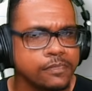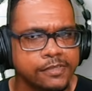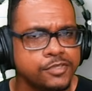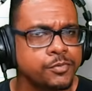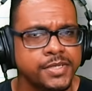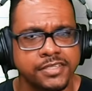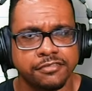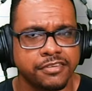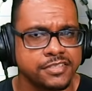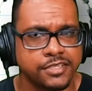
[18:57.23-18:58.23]
this will be
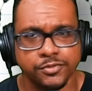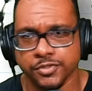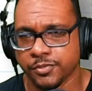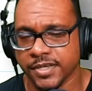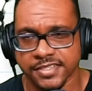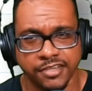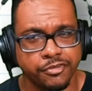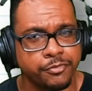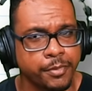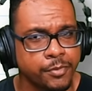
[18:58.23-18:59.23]
difference of two squares. And if
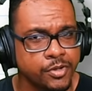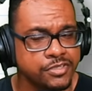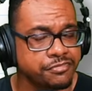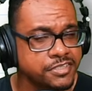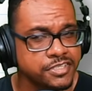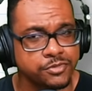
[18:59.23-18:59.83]
you remember our difference of